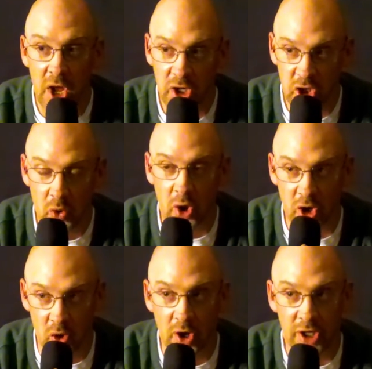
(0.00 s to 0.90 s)
you are
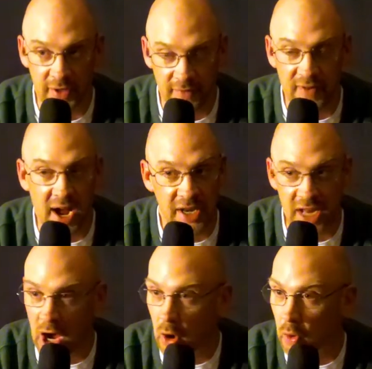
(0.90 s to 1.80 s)
going to find
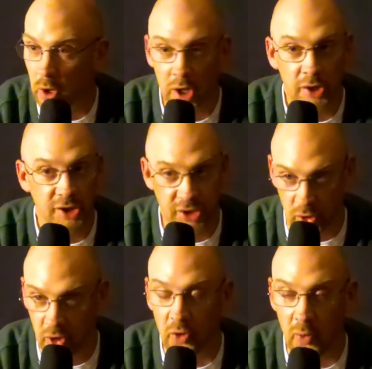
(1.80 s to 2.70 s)
out
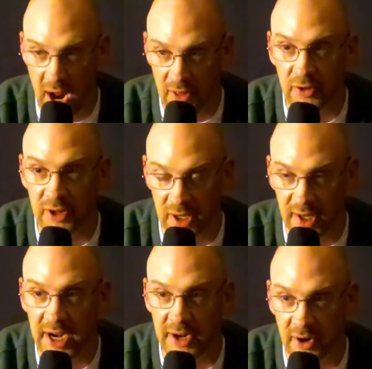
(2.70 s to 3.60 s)
sooner rather than
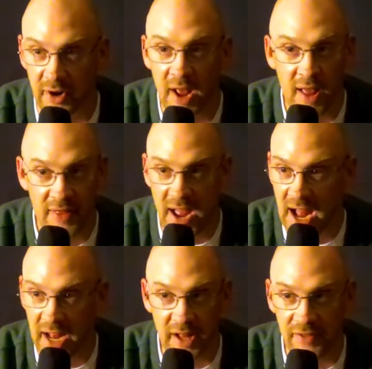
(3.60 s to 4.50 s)
later
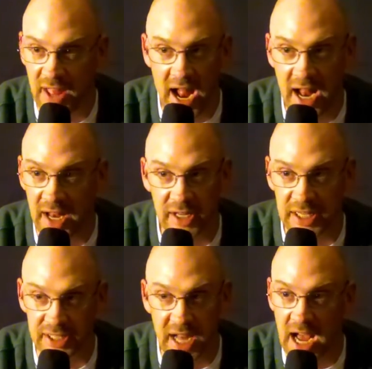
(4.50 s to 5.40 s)
that that
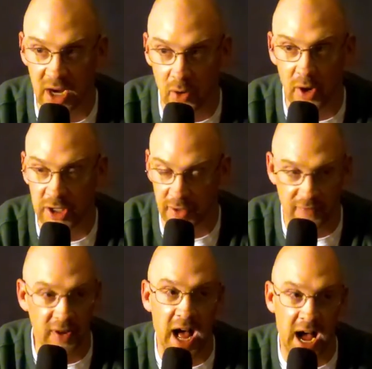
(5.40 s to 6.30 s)
is not going to
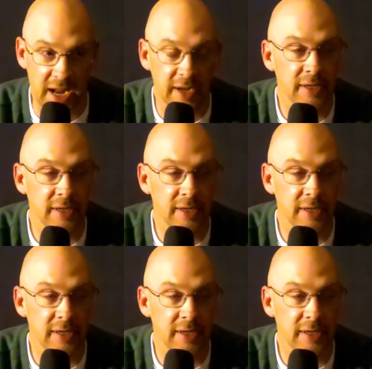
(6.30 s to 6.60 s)
fly.